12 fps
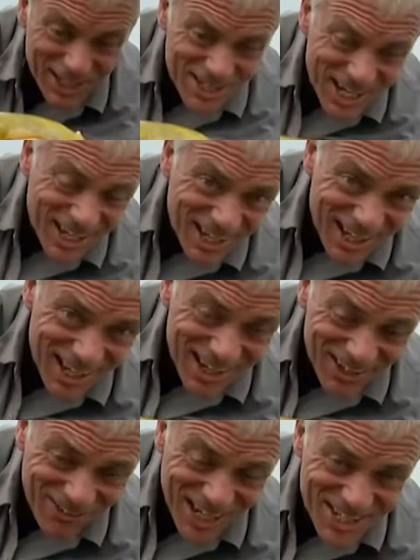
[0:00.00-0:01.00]
they need an
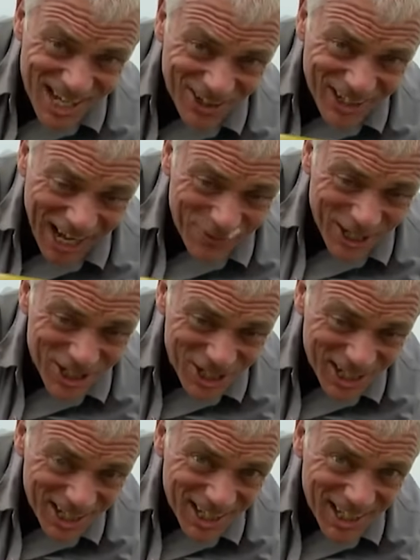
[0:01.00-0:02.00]
incredibly big
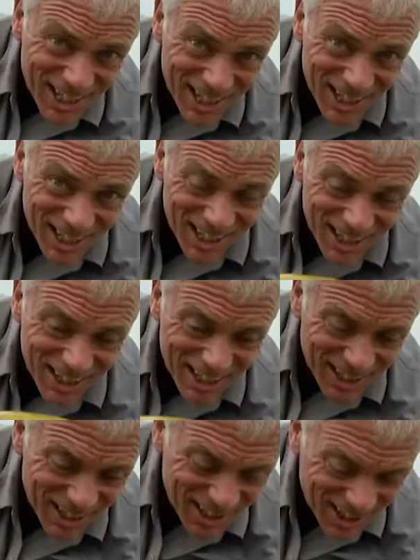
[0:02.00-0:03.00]
aquarium,
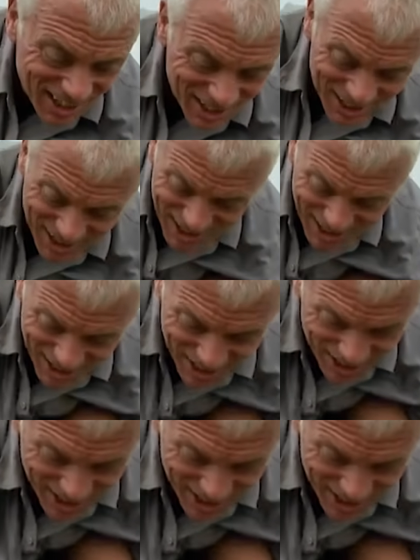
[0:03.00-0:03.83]
which most of us